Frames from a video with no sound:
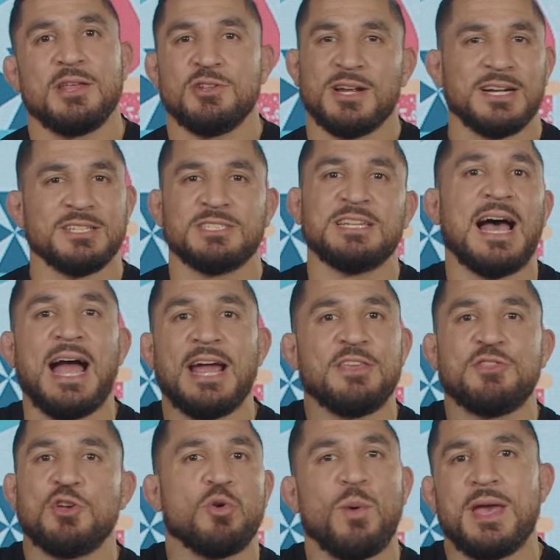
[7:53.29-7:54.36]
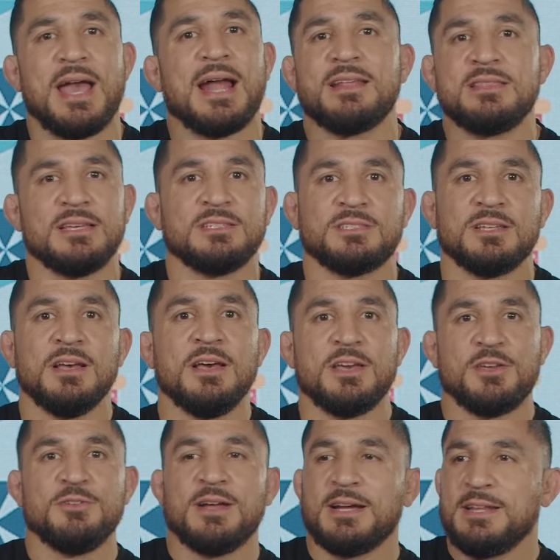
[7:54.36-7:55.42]
You're not going to tithe your way out of this.
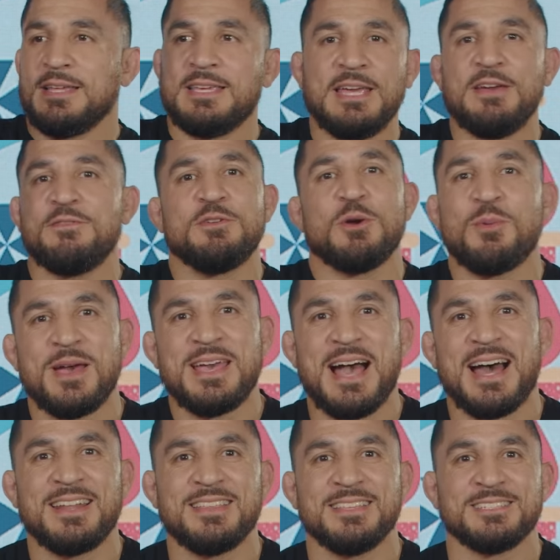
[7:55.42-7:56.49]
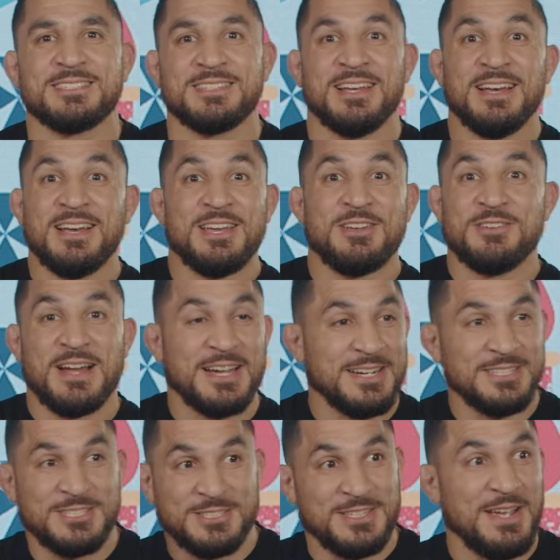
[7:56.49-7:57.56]
You're not going to give your way out of this. You're not going
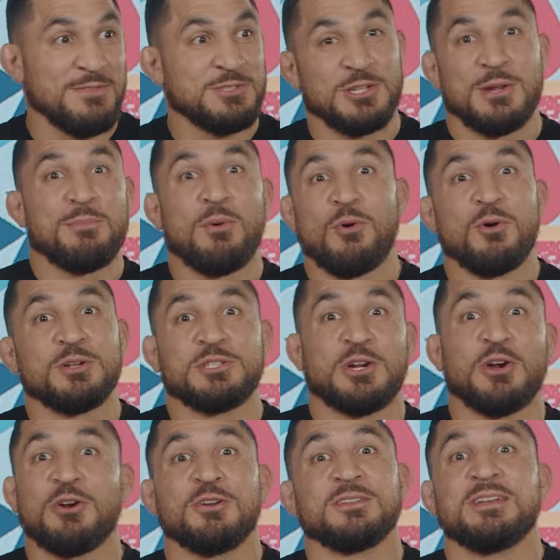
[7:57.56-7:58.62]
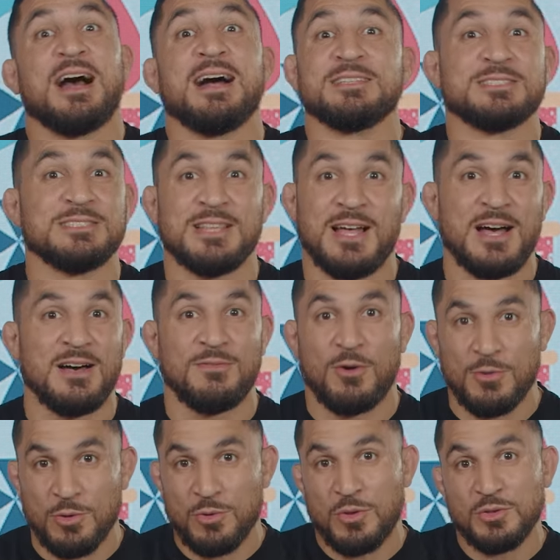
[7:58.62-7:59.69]
to just give to the poor to earn God's love.
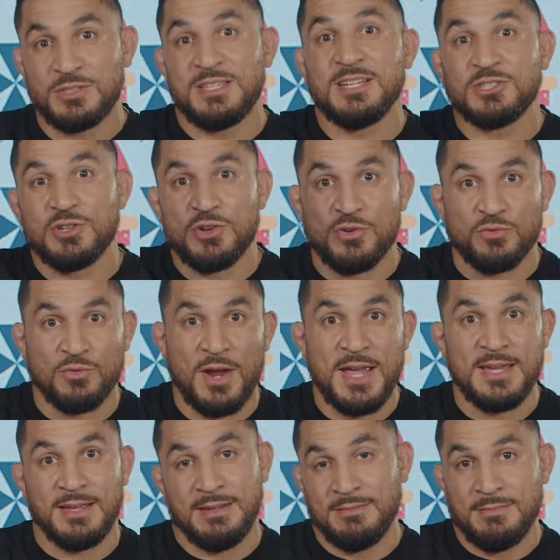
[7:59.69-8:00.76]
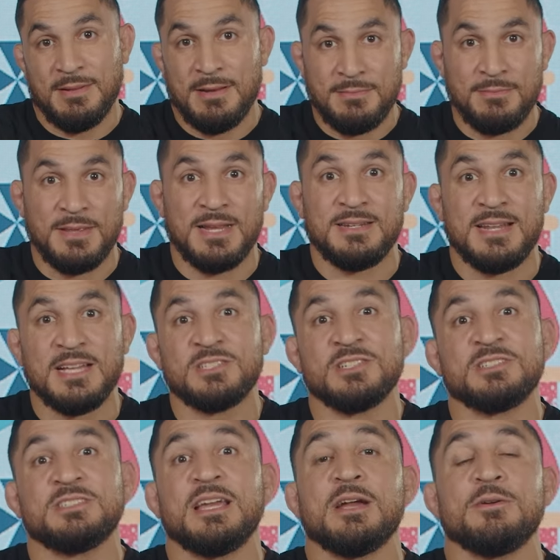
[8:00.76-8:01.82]
Although those things are great and, and, and
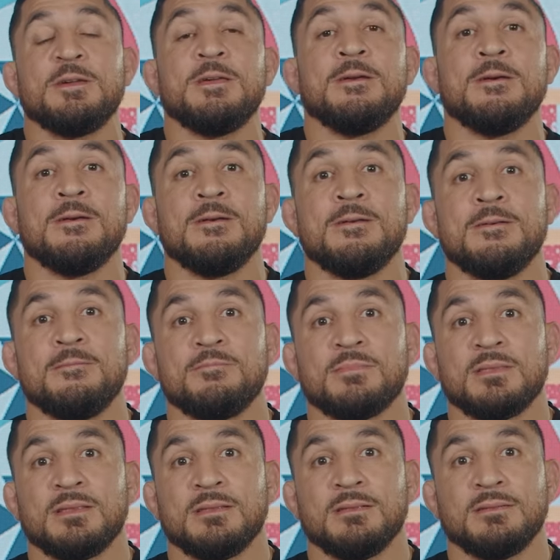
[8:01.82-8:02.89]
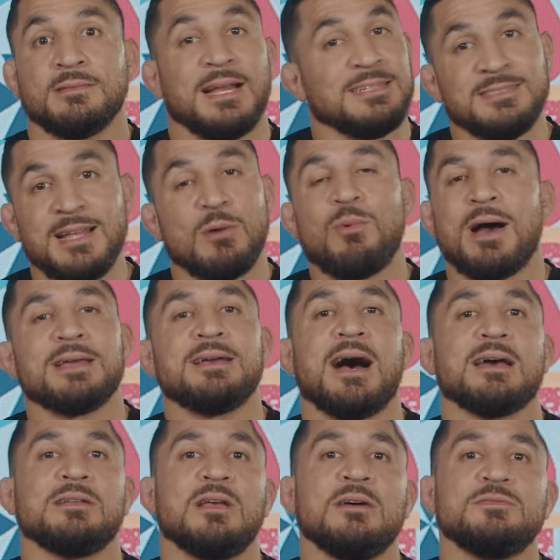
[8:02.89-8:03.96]
necessary, that's not why
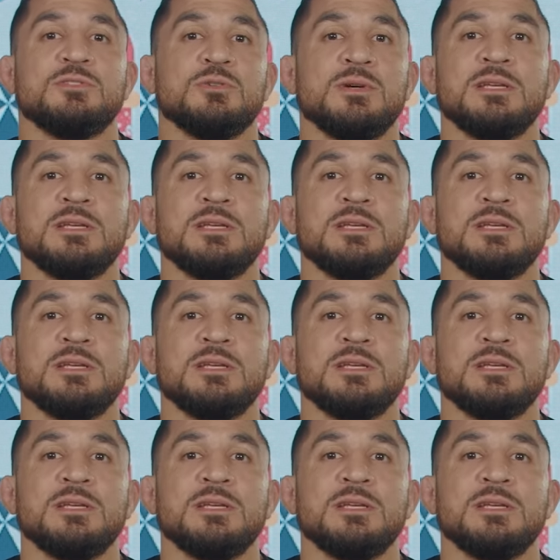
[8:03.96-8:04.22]
God loves you.